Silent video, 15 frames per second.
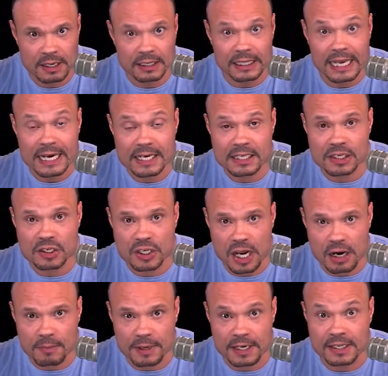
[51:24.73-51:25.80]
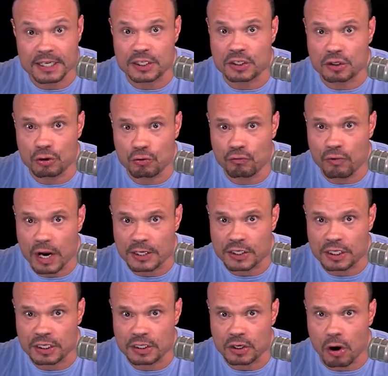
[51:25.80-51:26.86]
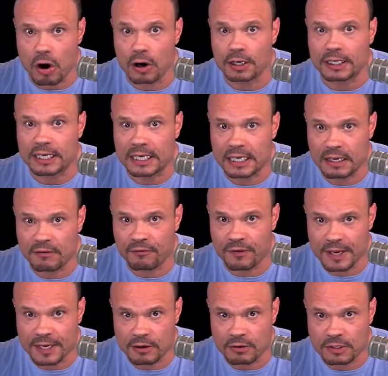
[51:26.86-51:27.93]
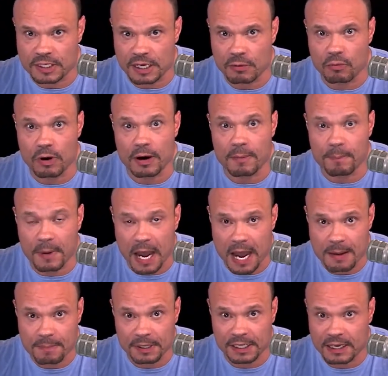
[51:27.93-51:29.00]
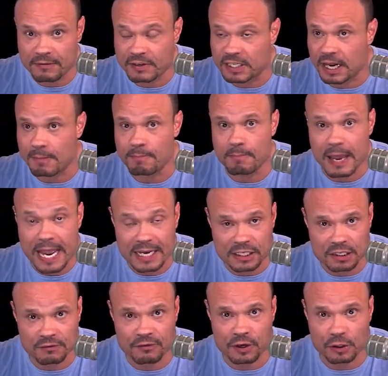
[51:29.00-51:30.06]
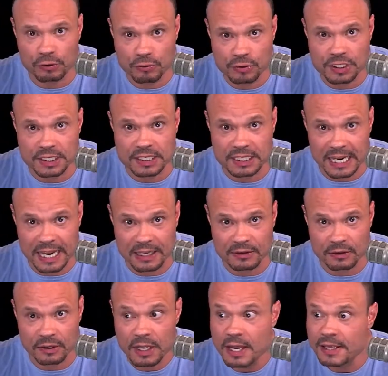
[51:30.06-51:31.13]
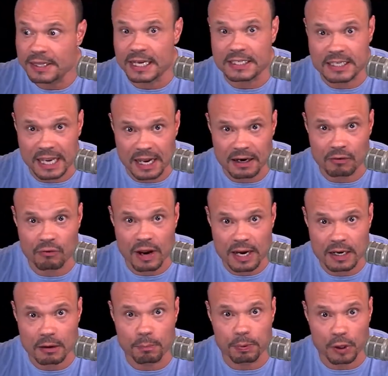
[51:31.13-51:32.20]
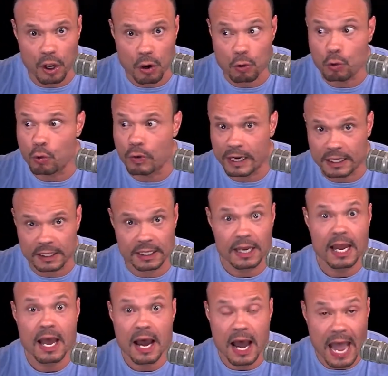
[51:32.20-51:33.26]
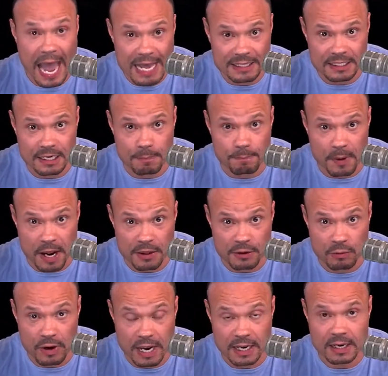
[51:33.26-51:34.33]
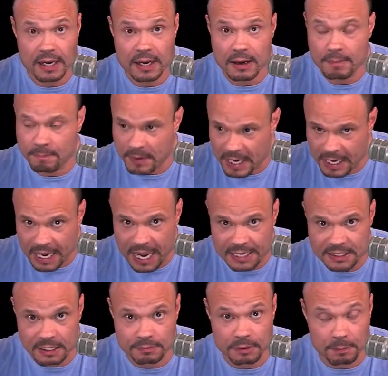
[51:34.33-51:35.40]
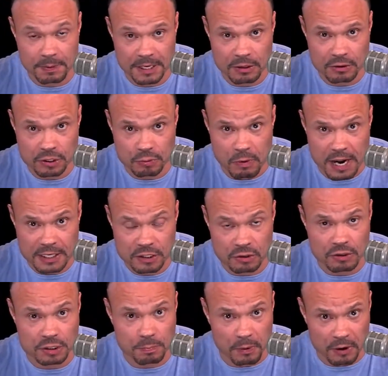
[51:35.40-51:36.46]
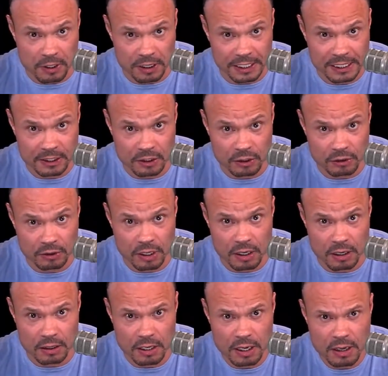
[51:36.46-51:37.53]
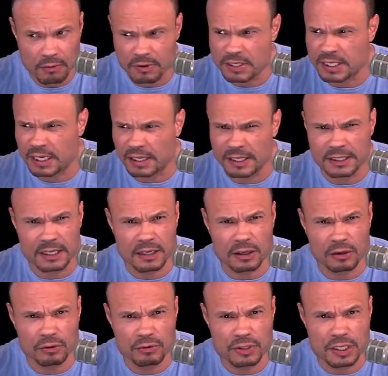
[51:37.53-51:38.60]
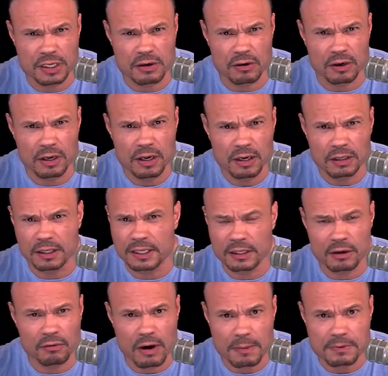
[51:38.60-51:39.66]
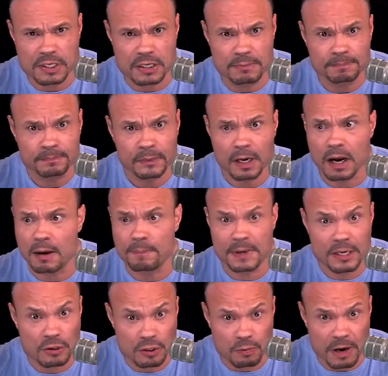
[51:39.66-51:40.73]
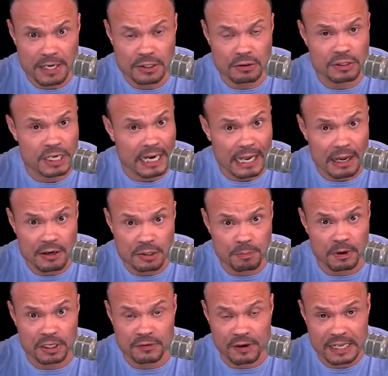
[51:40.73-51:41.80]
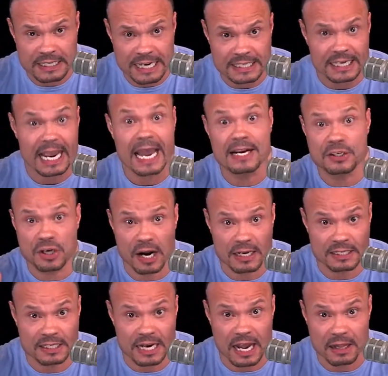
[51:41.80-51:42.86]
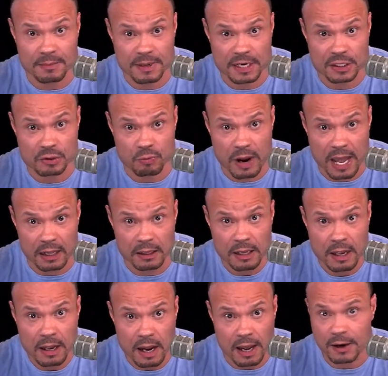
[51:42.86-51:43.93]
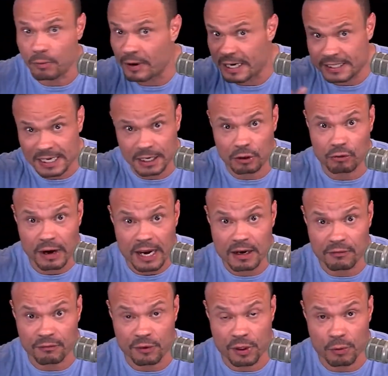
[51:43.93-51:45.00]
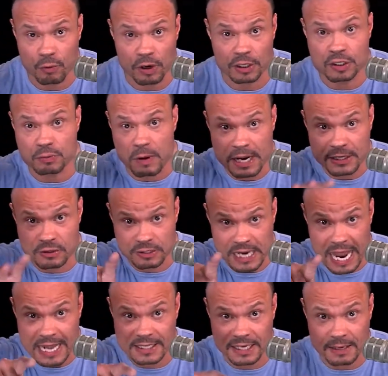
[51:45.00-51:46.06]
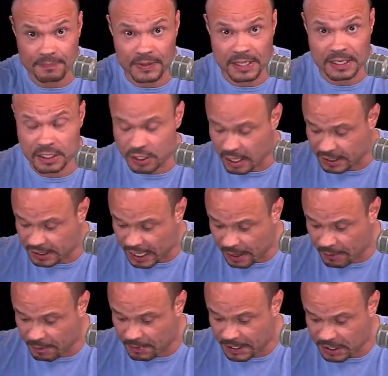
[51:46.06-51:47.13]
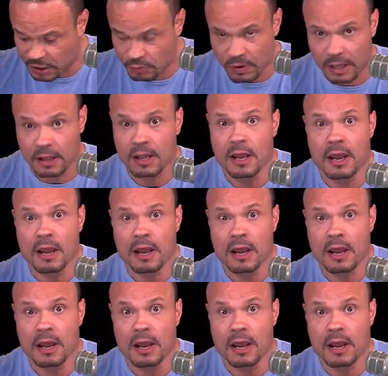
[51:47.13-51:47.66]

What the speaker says: Ladies and gentlemen, these 2 Russians are key figures in what I believe is a massive collusion scandal that's getting ready to blow quickly. Hat tip, by the way, big hat tip to Peter Schweitzer's book, Clinton Collusion or Clinton Corruption. Peter Schweitzer, check out his book. It's fantastic. And John Solomon as well. I don't want to take credit for their work. Schweitzer's hat tipped in this John Solomon piece as well.